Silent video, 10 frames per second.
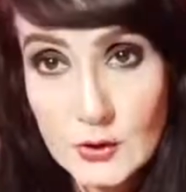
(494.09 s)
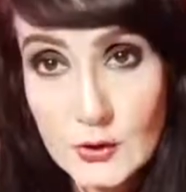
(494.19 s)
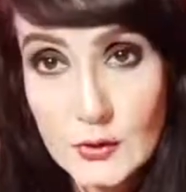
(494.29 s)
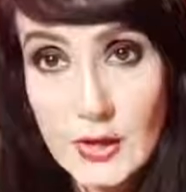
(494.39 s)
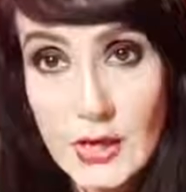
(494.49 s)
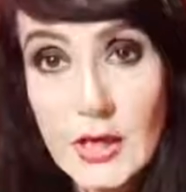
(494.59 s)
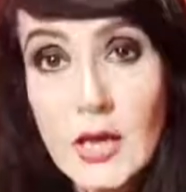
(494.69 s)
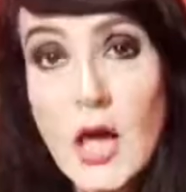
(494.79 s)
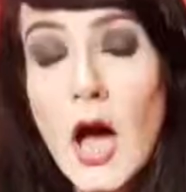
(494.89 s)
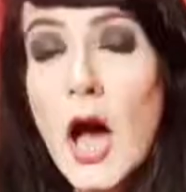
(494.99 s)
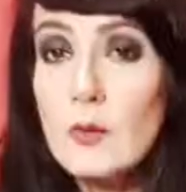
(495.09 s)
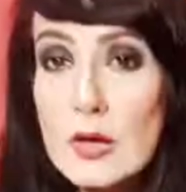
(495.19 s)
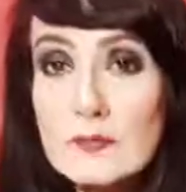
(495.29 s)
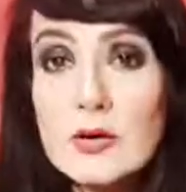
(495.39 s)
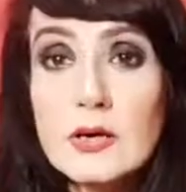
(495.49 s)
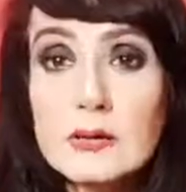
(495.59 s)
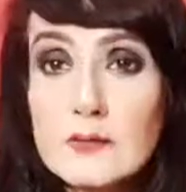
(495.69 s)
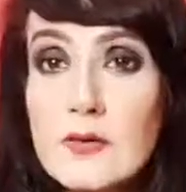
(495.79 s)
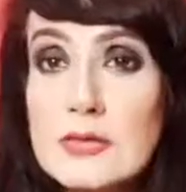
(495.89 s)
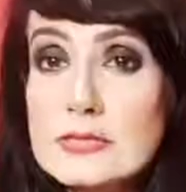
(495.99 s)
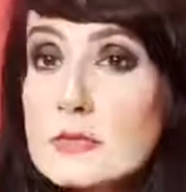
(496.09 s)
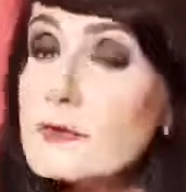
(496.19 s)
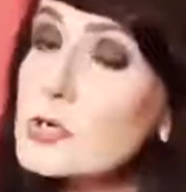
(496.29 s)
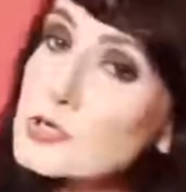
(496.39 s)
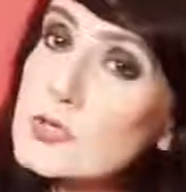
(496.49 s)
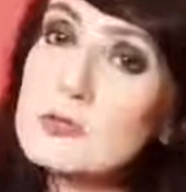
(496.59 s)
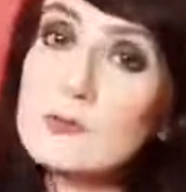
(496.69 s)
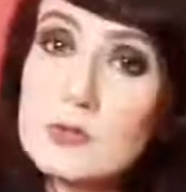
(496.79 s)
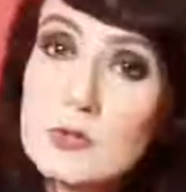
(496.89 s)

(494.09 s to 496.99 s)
Okay, however, the Vestal virgins,